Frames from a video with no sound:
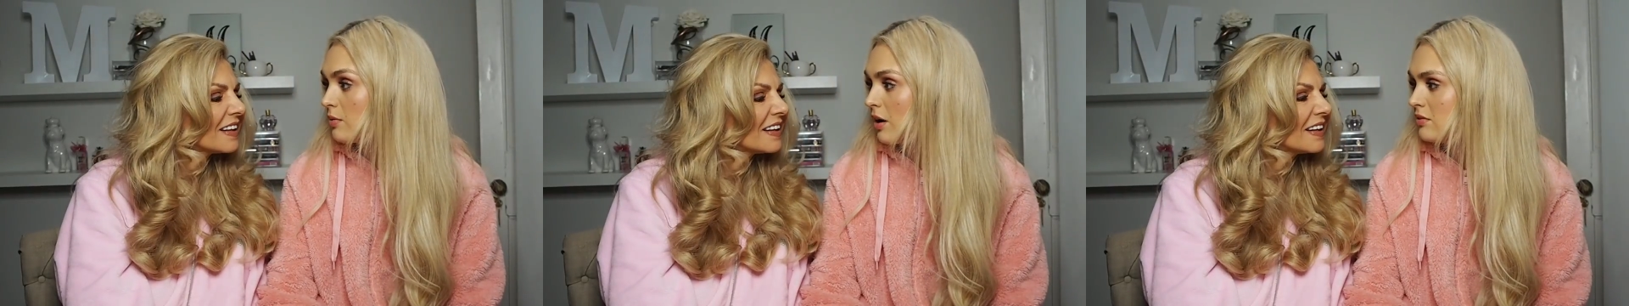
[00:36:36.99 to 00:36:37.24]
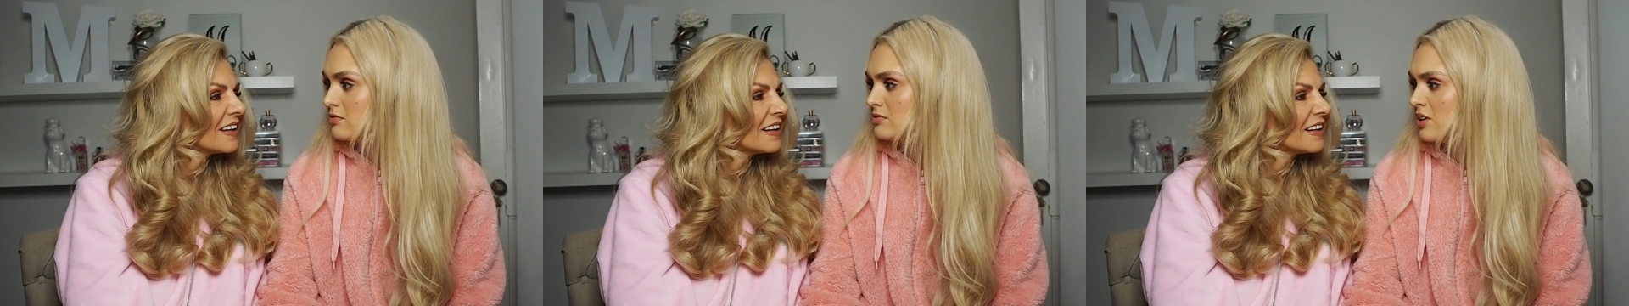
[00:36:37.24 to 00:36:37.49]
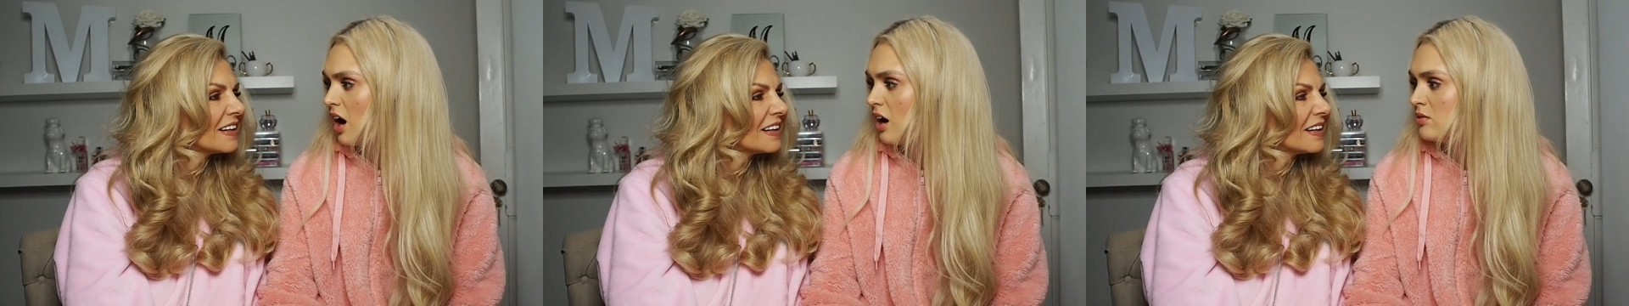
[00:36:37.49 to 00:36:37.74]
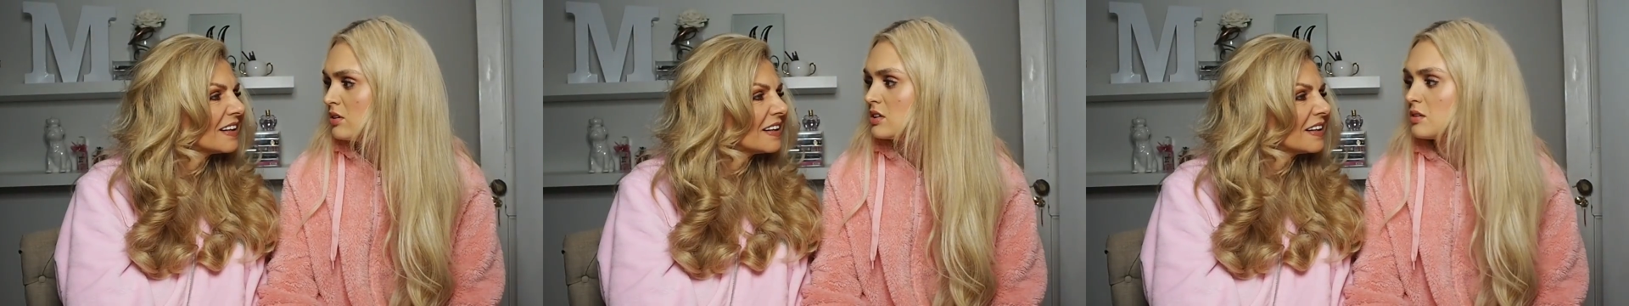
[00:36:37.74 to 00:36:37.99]
Speaker 1: well,
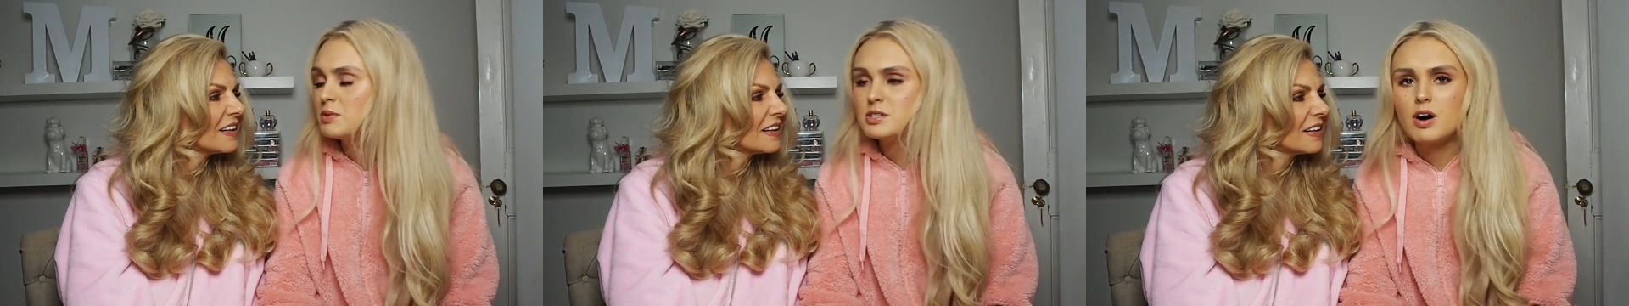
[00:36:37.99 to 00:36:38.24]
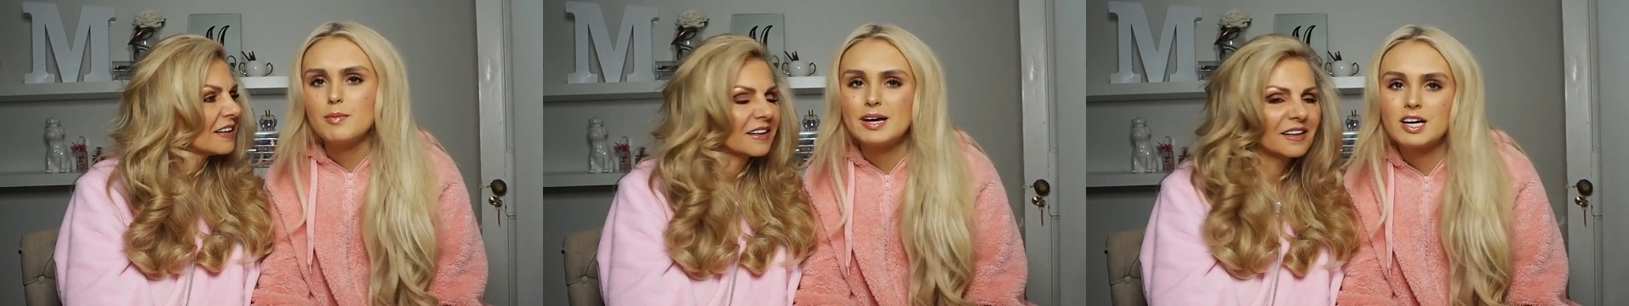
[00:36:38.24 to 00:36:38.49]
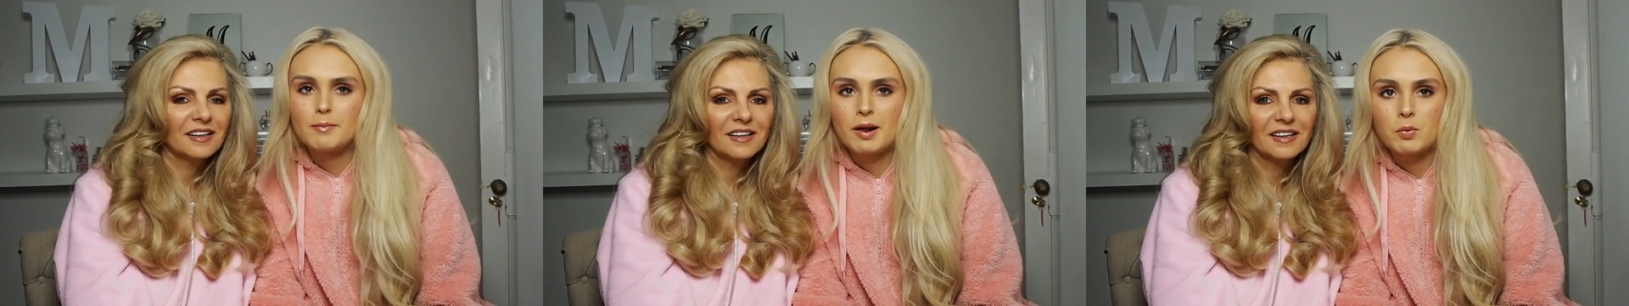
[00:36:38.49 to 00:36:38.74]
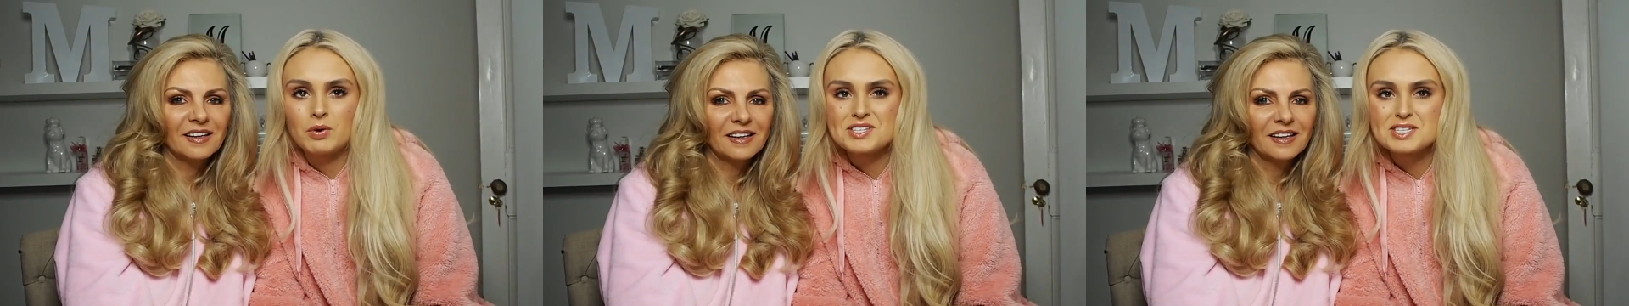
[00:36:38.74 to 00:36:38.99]
no, we do our makeup
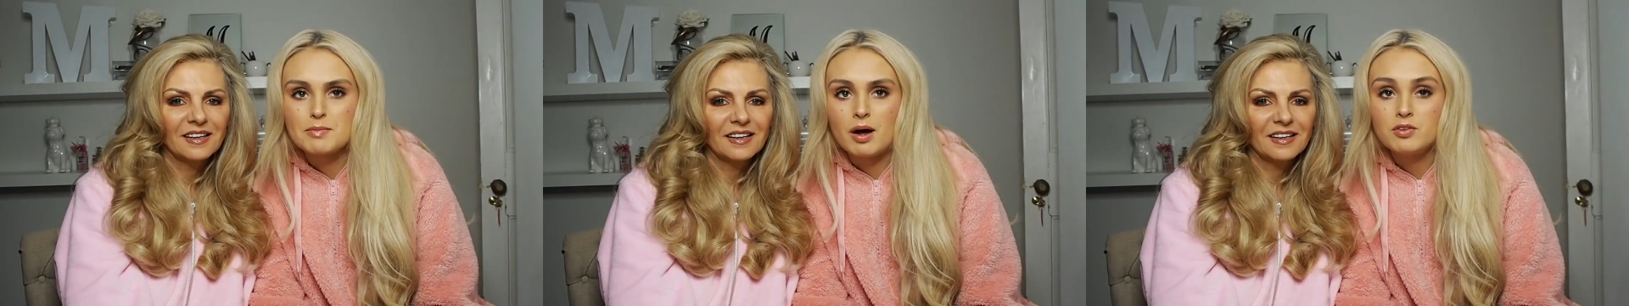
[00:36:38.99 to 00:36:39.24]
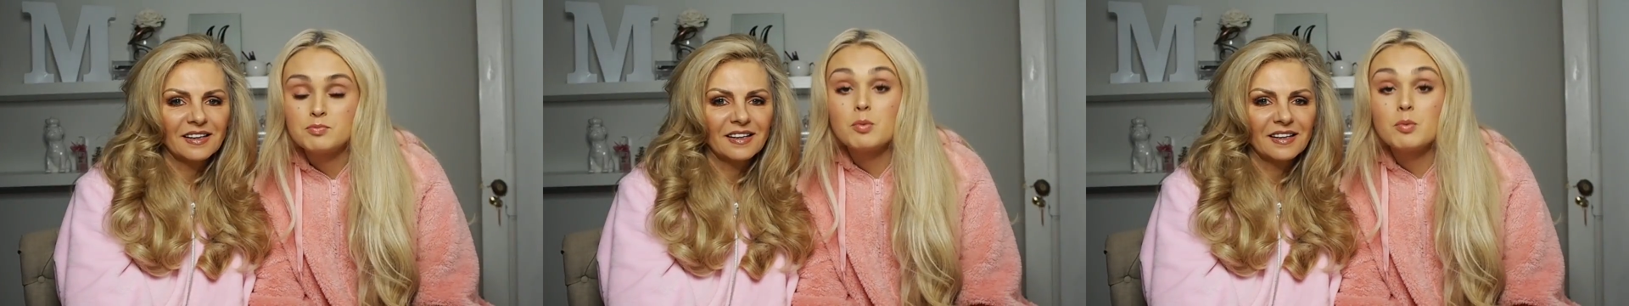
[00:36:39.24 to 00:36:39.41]
like once a month.